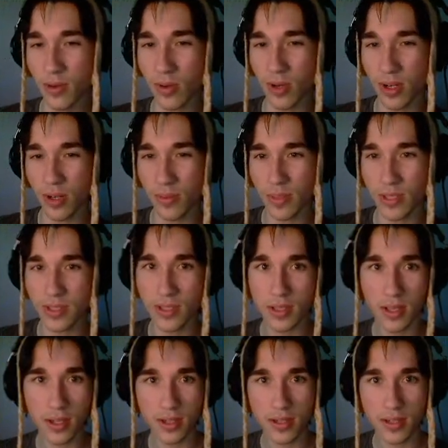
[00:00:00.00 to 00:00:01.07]
orb is in
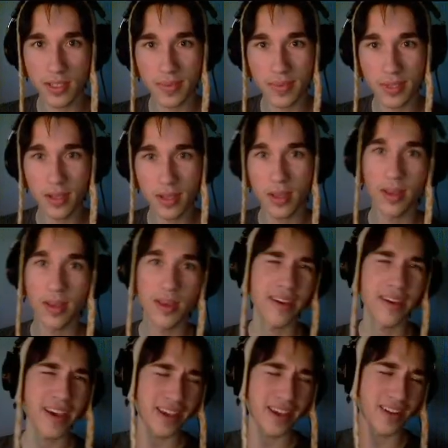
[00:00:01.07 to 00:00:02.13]
there or something.
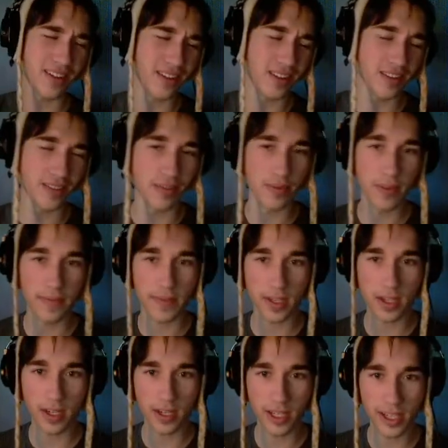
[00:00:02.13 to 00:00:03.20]
I don't know. We'll
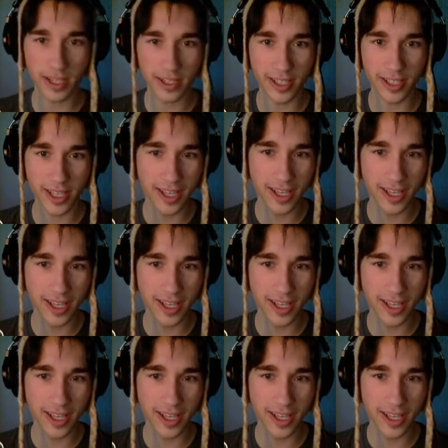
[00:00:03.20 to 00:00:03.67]
figure it out.